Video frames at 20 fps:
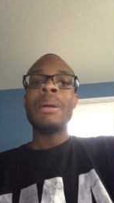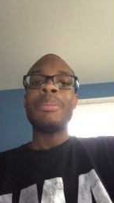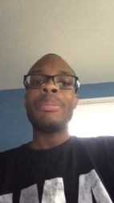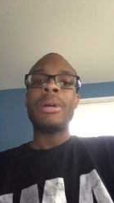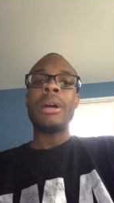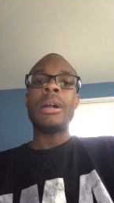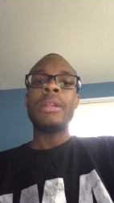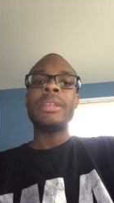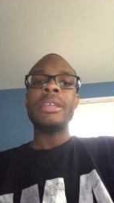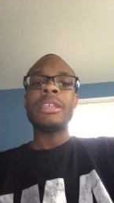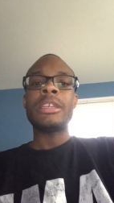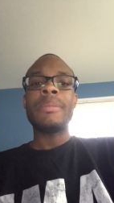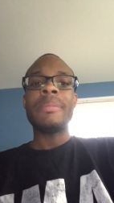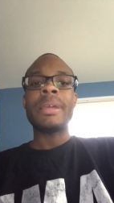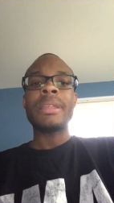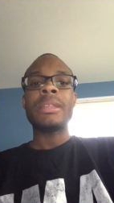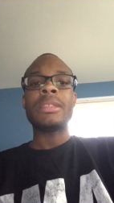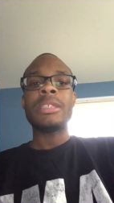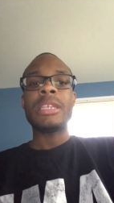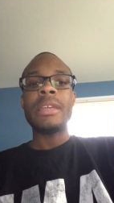But I don't think he's gonna
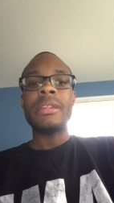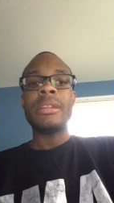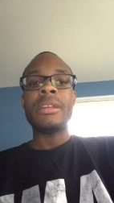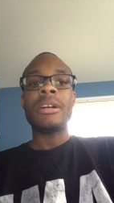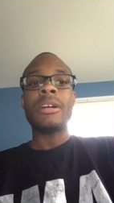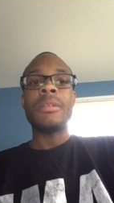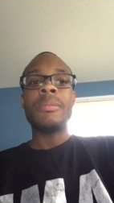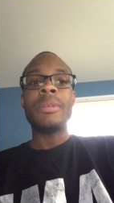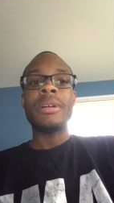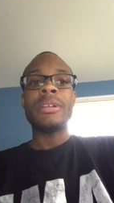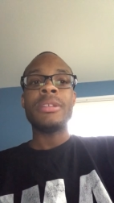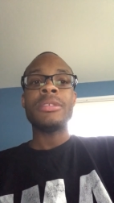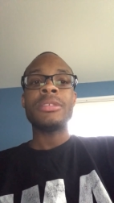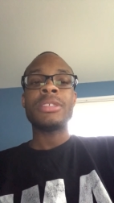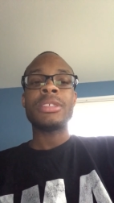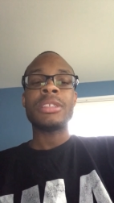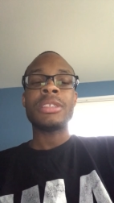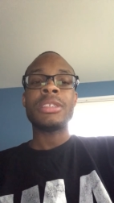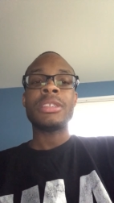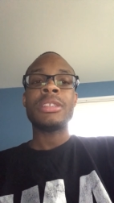make the team though. But it
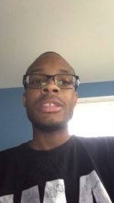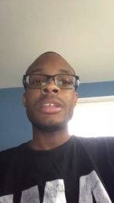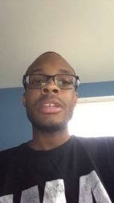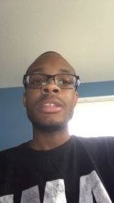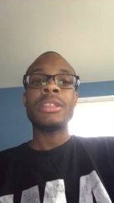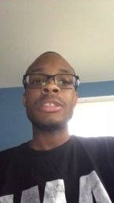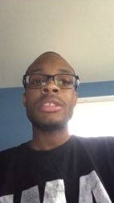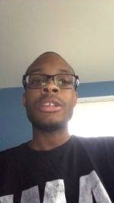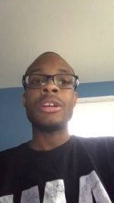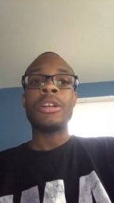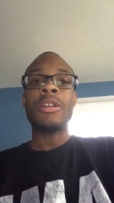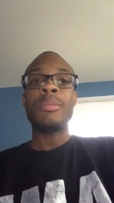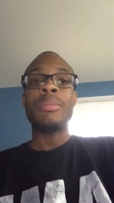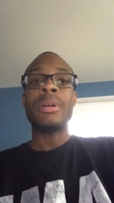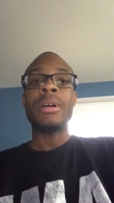was just here to show.